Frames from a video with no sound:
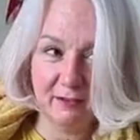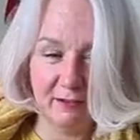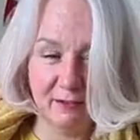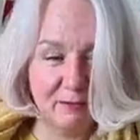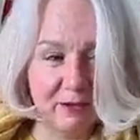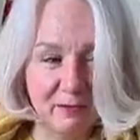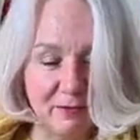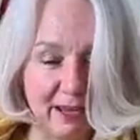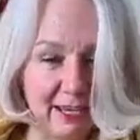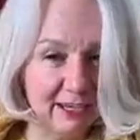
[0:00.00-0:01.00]
is it
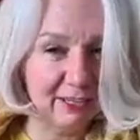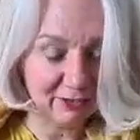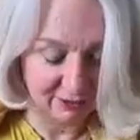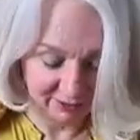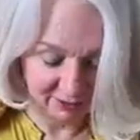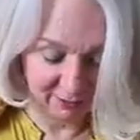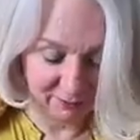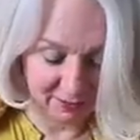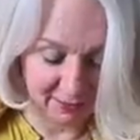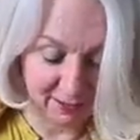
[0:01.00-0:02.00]
rearranged?
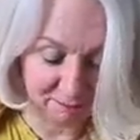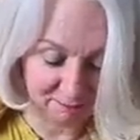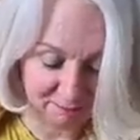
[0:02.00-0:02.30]
Something like that.